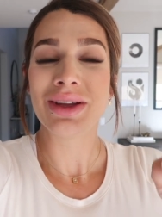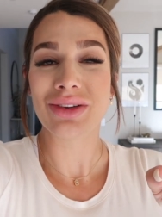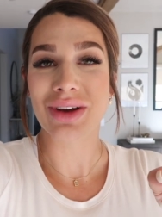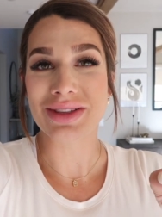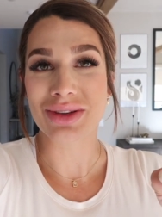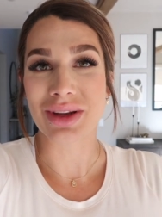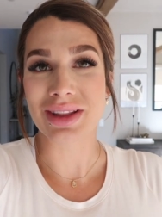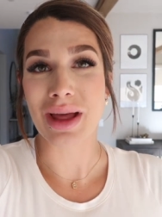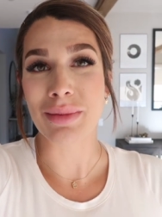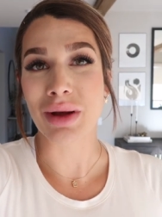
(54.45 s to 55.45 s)
You guys know to hit
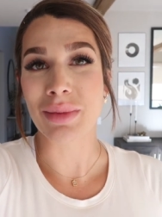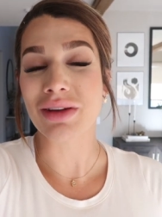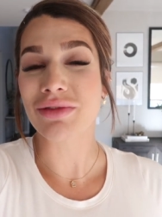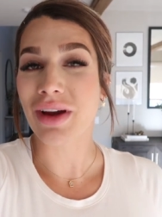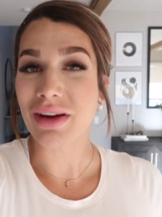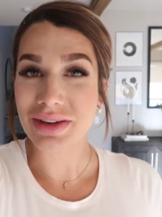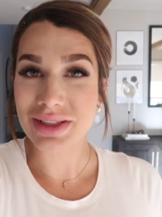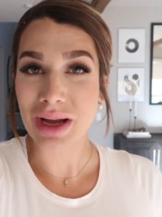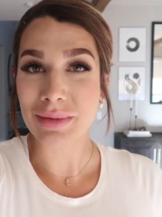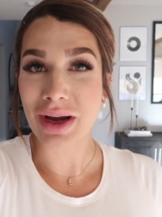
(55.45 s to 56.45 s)
that bell button for every
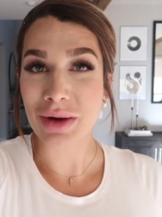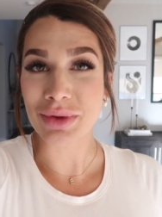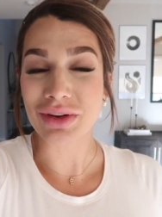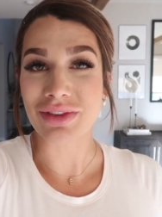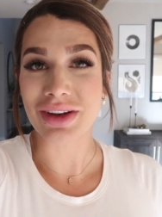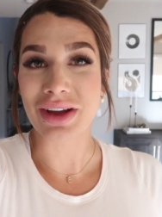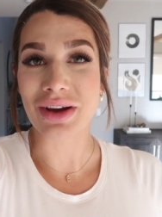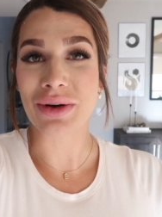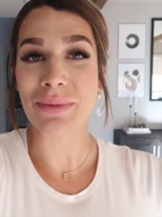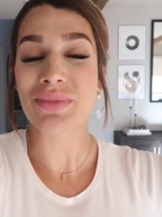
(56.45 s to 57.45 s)
time I upload a
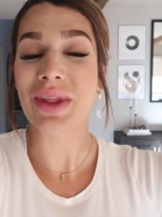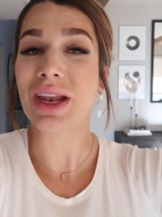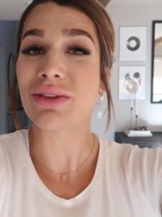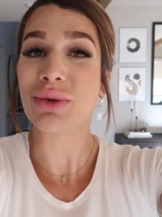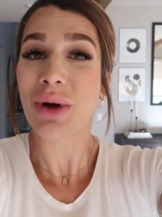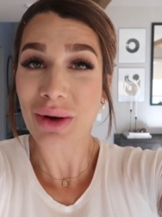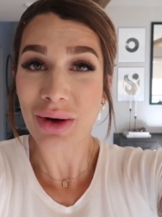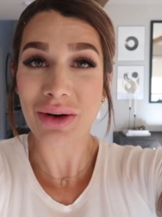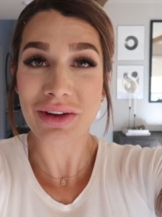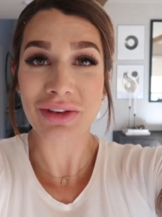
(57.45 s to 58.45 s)
video. And if you aren't
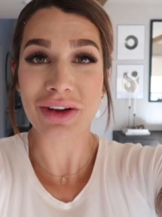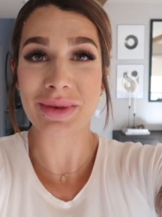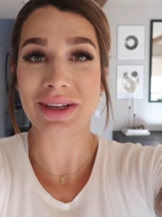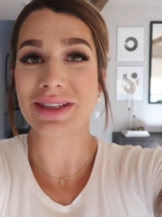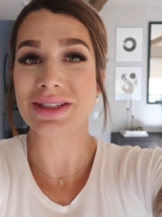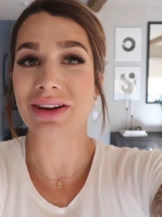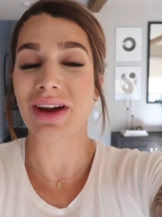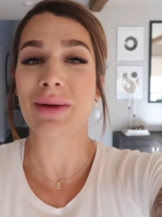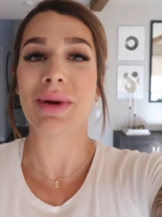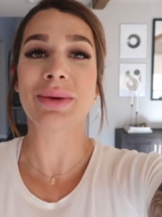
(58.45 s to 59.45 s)
already following me on
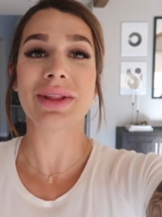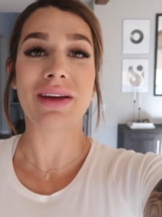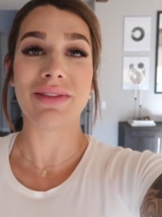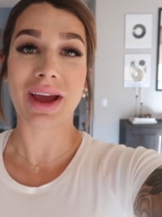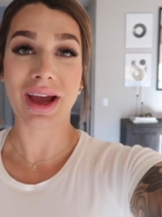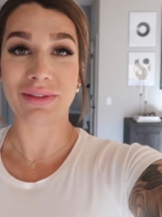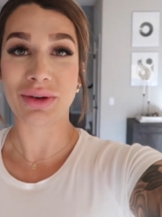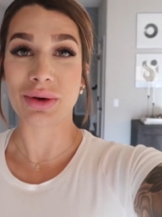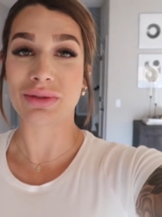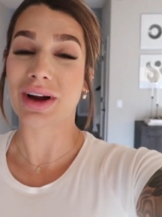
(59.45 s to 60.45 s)
Instagram, I would love to have
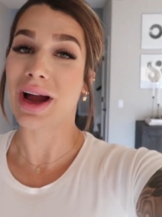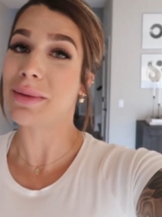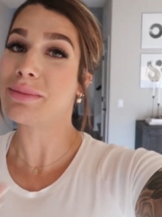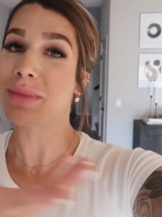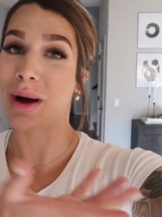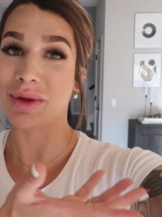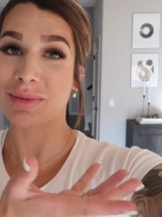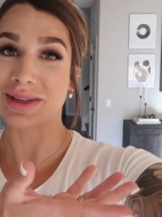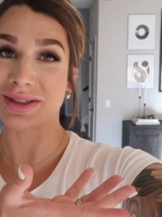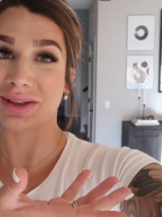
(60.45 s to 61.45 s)
you over at Mom with
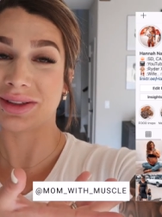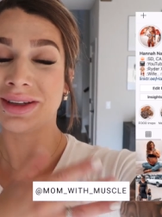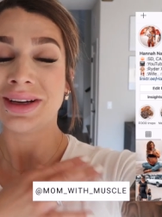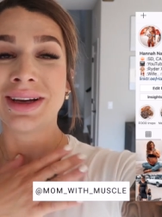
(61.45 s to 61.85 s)
Muscle.